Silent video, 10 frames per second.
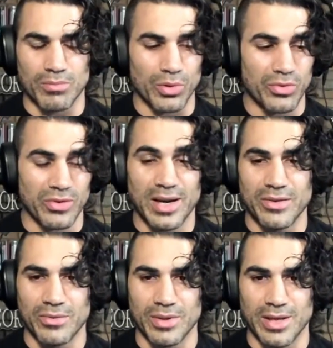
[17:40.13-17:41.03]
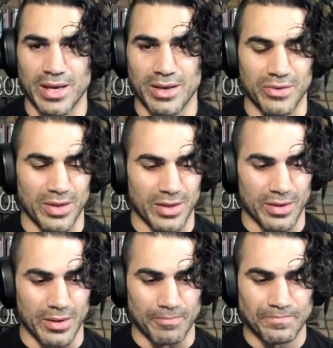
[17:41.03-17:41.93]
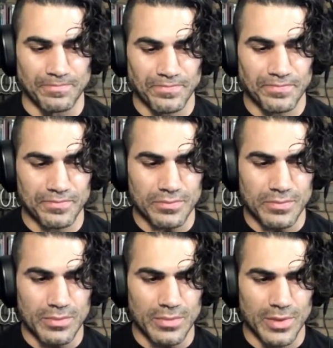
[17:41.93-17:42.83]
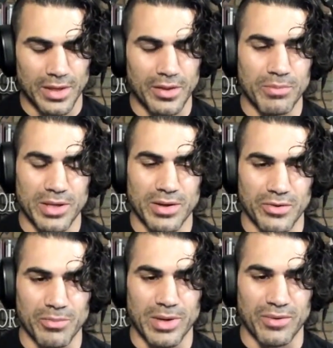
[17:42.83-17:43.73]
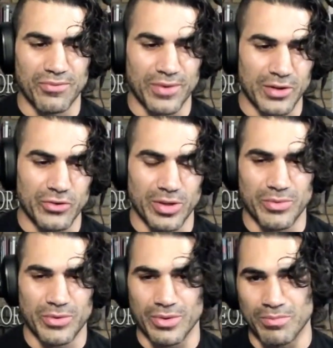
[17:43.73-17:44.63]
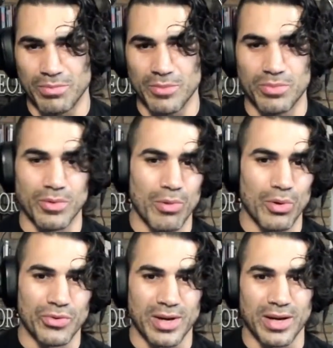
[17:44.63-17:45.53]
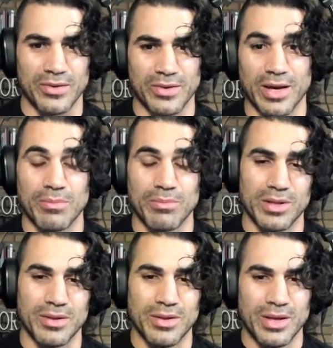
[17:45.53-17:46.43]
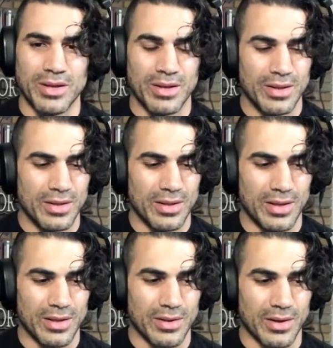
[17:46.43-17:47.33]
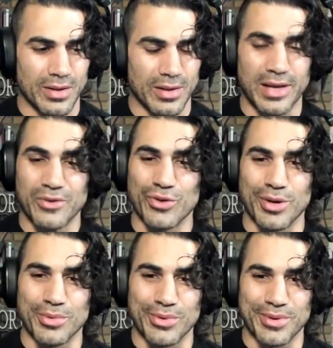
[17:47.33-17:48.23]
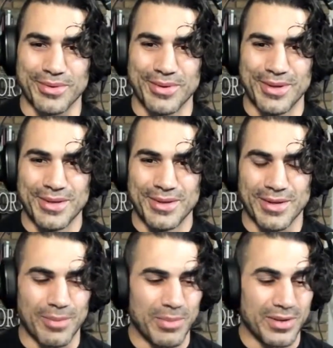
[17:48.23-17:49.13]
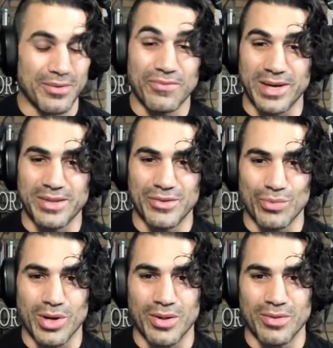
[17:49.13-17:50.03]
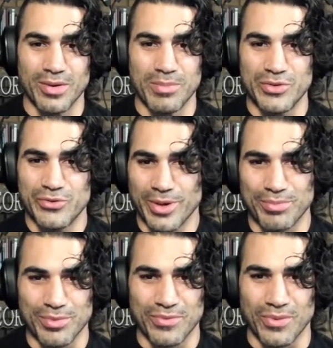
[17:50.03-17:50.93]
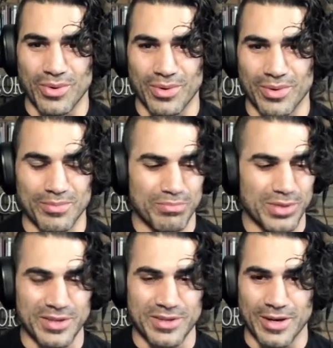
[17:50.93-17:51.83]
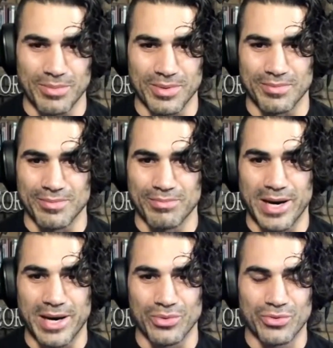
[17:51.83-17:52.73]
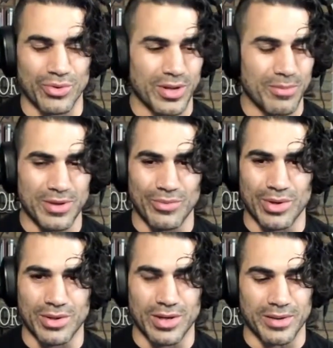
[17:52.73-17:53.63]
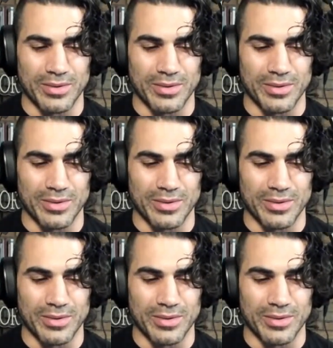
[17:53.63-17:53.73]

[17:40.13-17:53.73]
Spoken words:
sides of the gangs, and I think because of my friendship to people on both sides, it got me in a lot of trouble and got me into fights as well. I've been jumped before and beaten up and bottles thrown at me and whatnot.